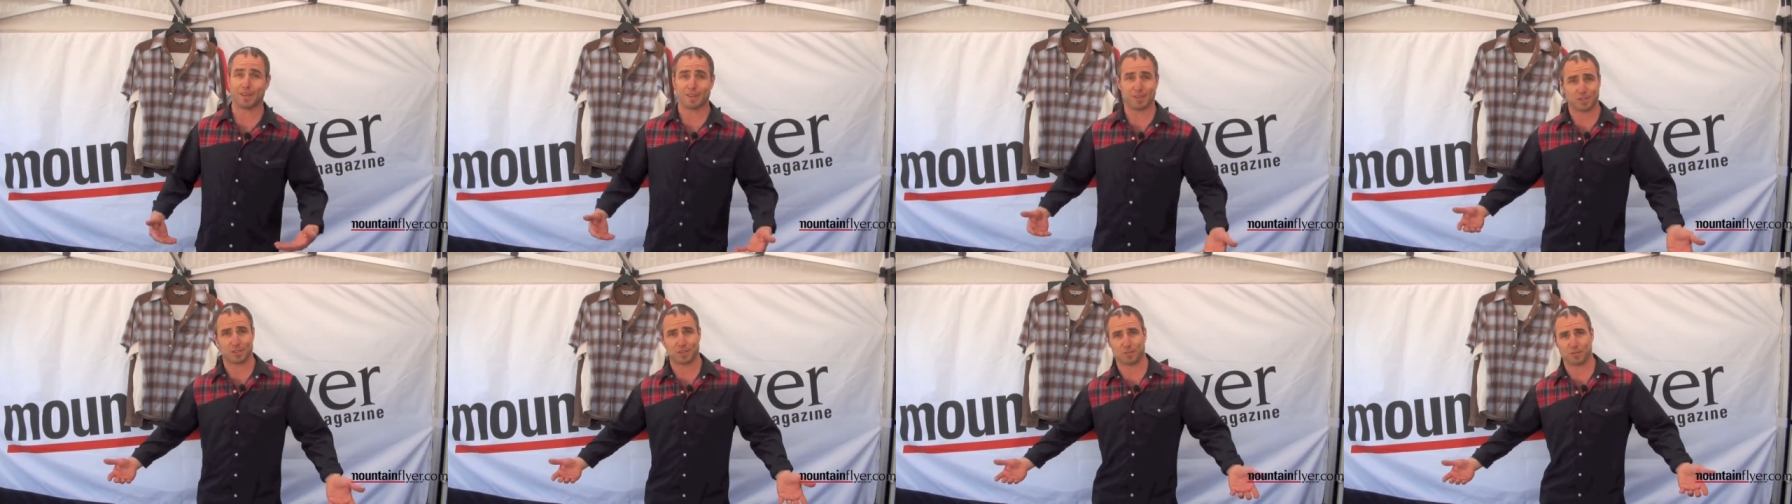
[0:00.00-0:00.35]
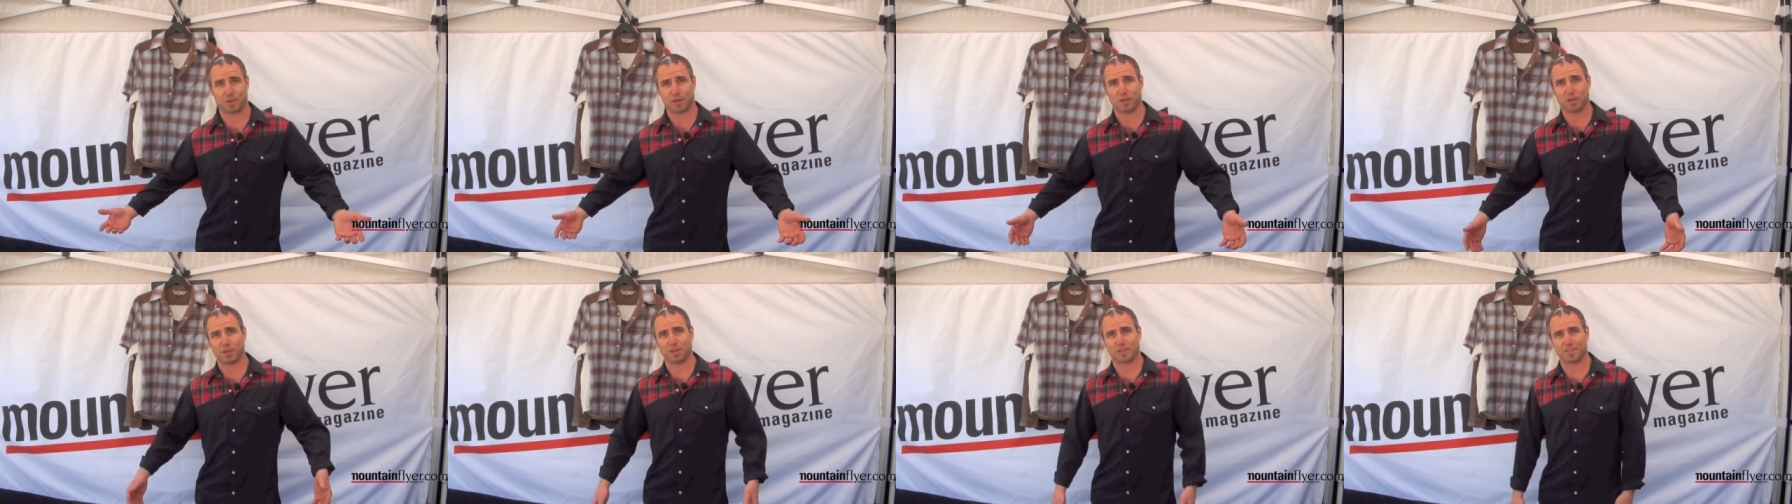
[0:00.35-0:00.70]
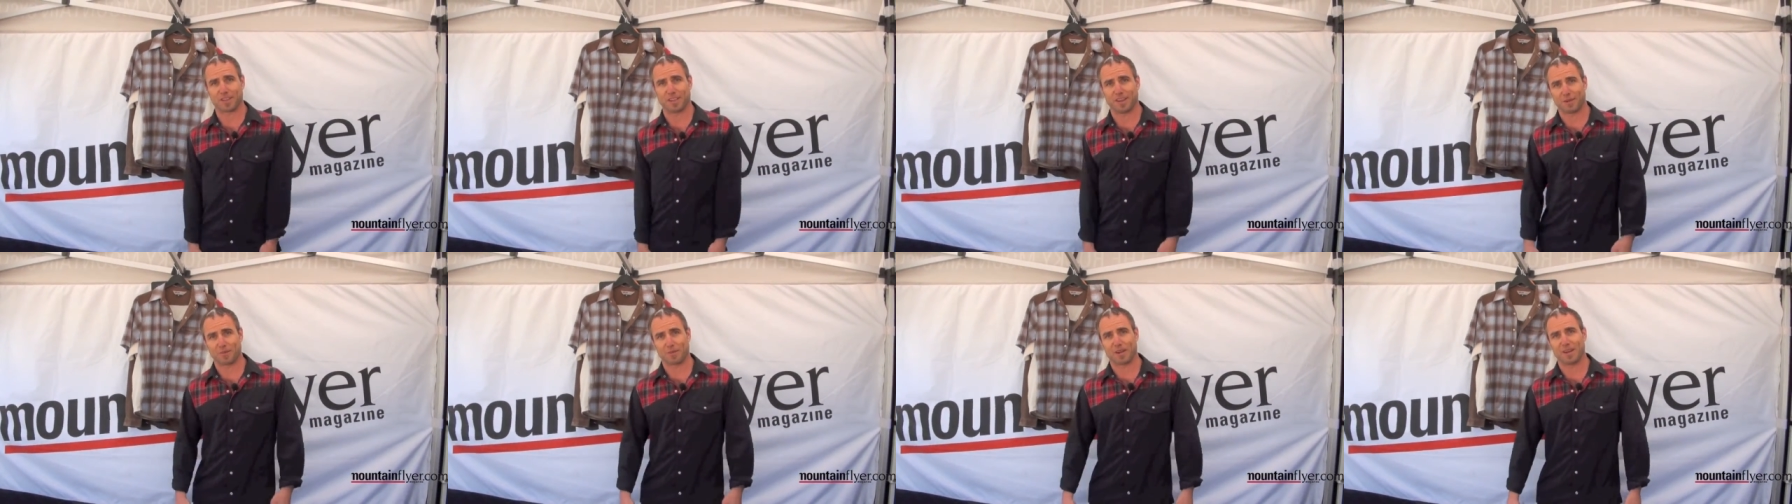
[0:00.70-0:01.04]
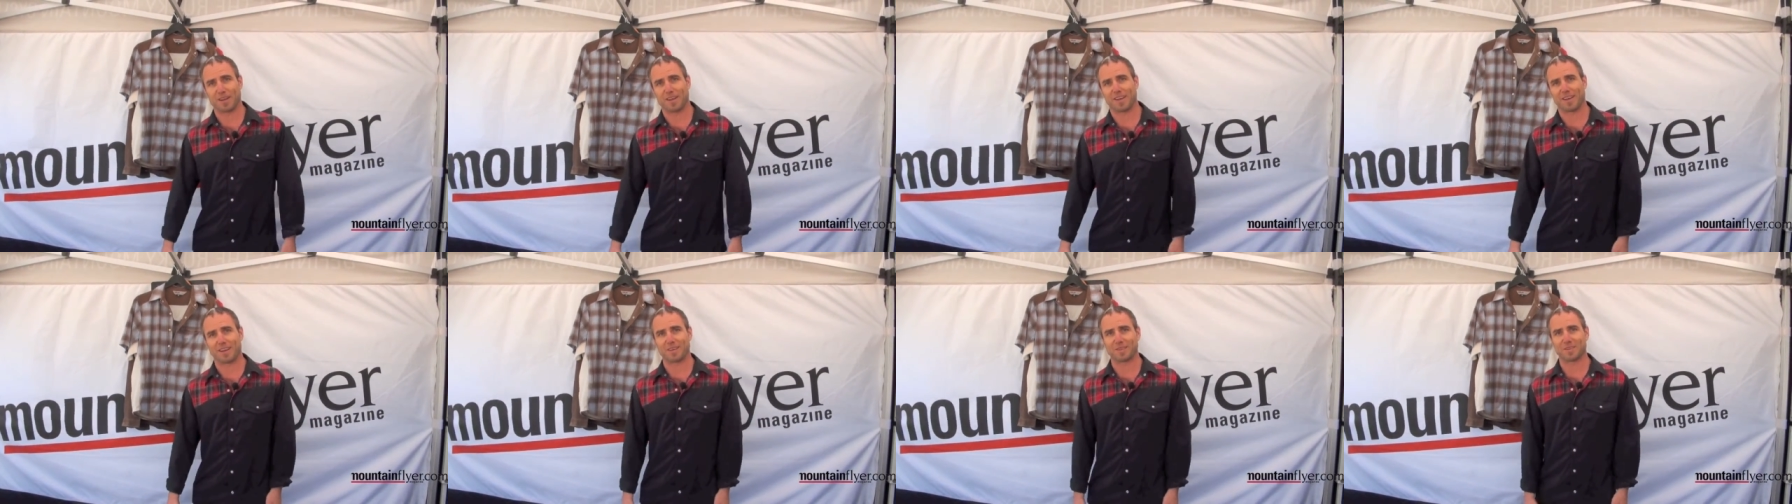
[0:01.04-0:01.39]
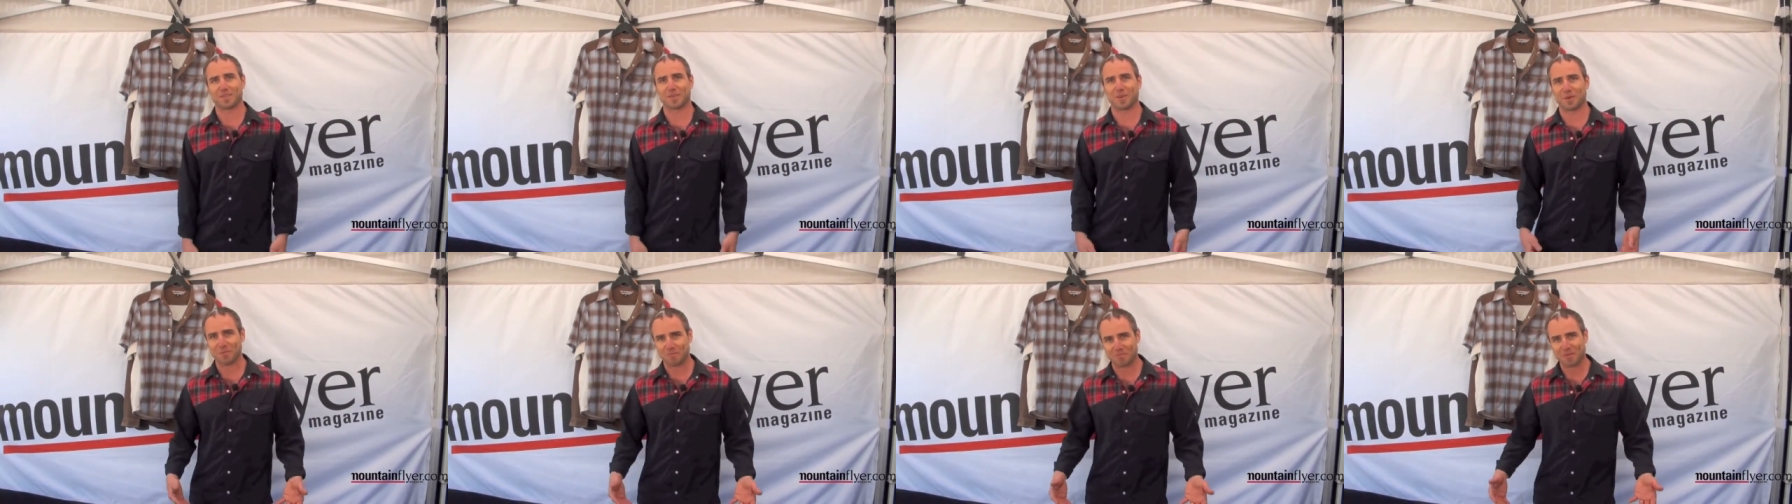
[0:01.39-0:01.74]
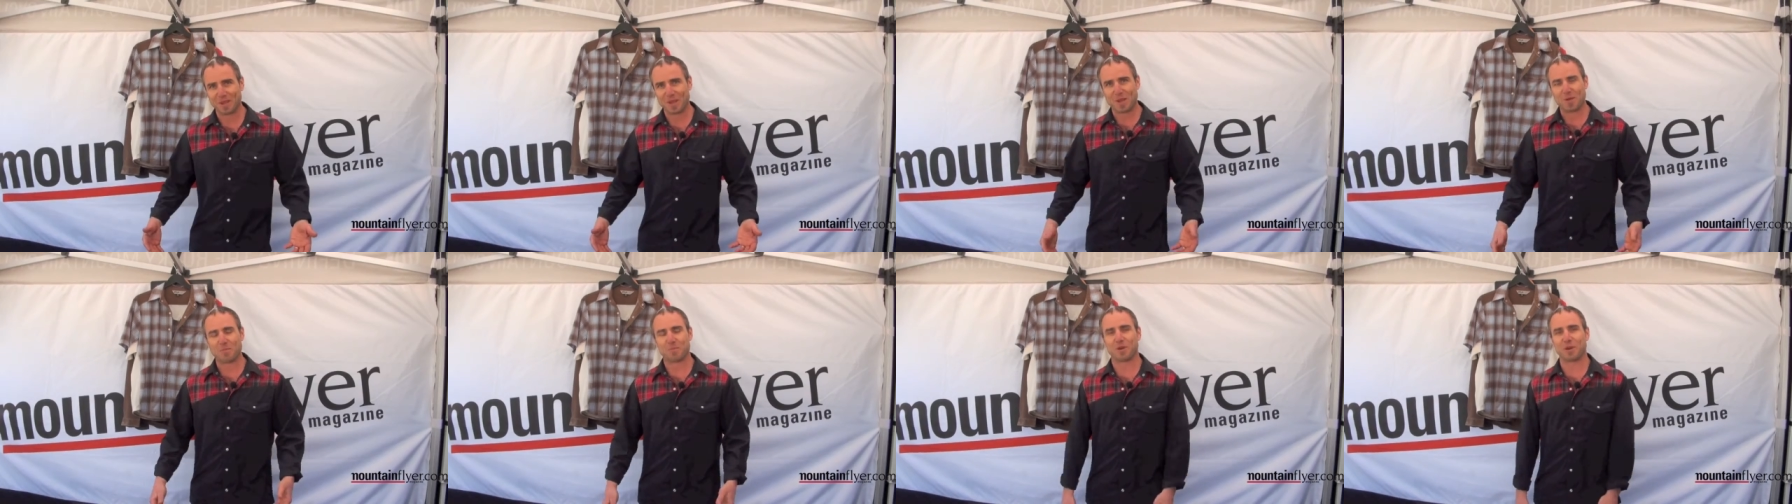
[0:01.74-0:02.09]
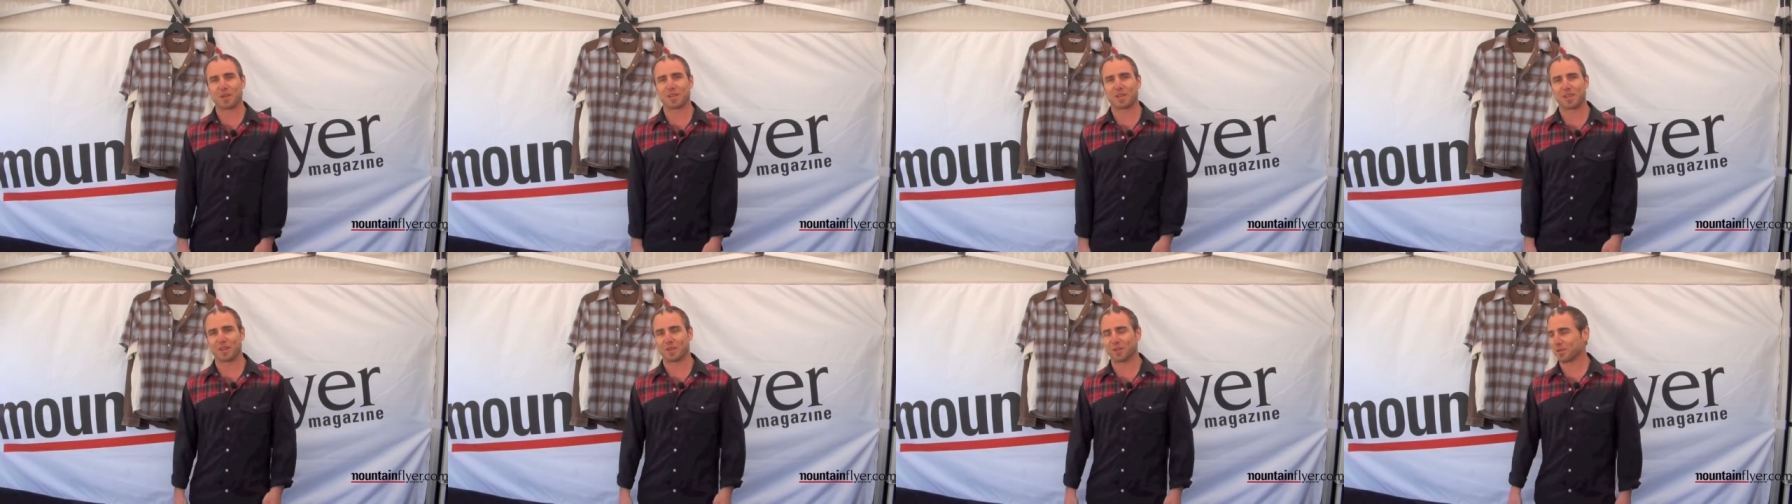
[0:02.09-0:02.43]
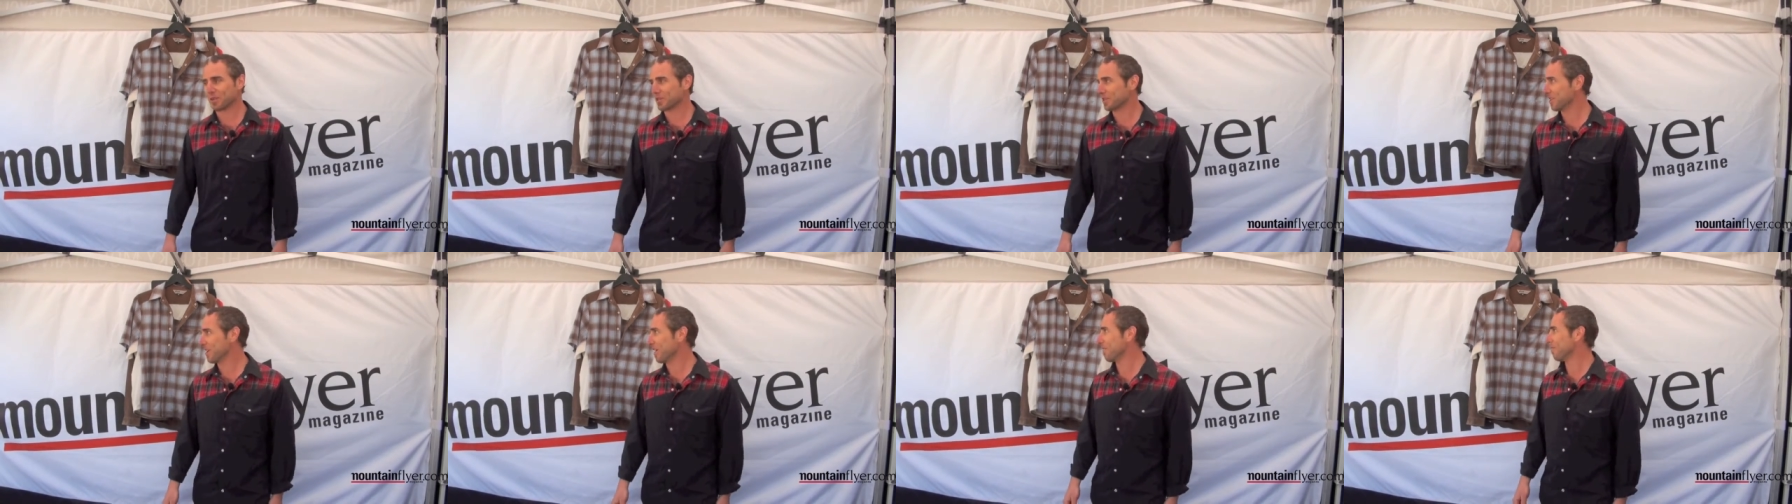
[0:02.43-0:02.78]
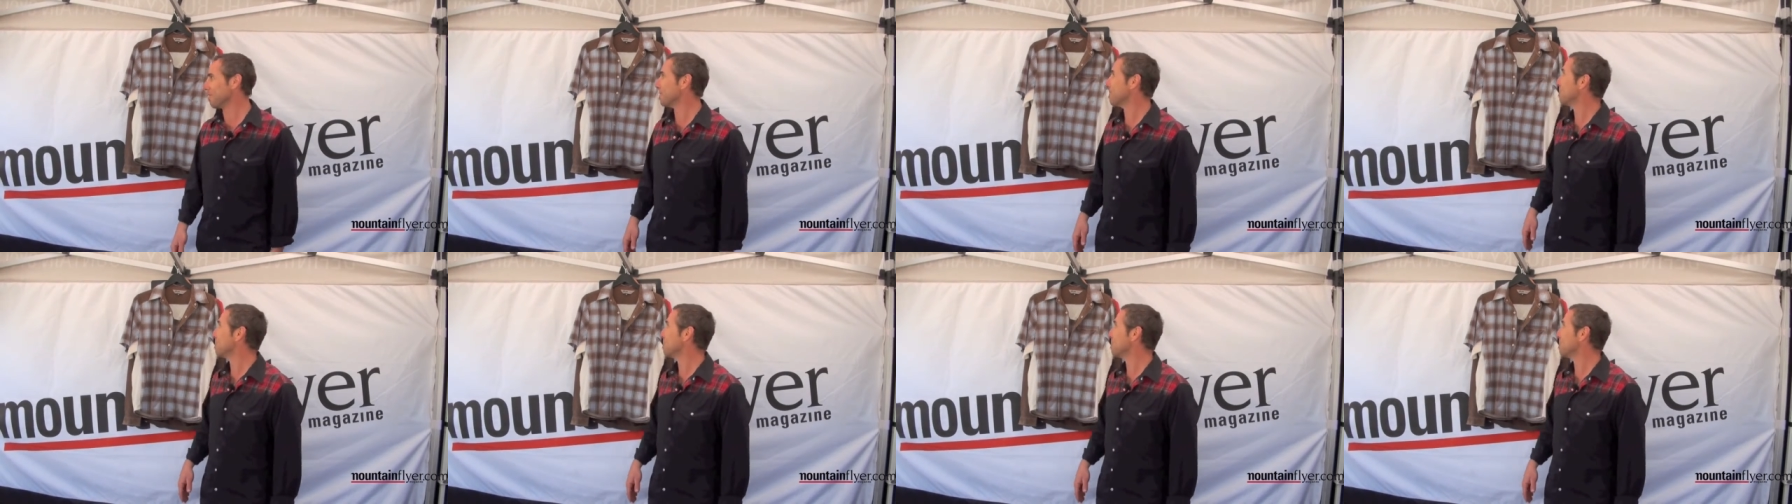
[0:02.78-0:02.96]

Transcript: and this is what it looks like right now. So pretty killer stuff.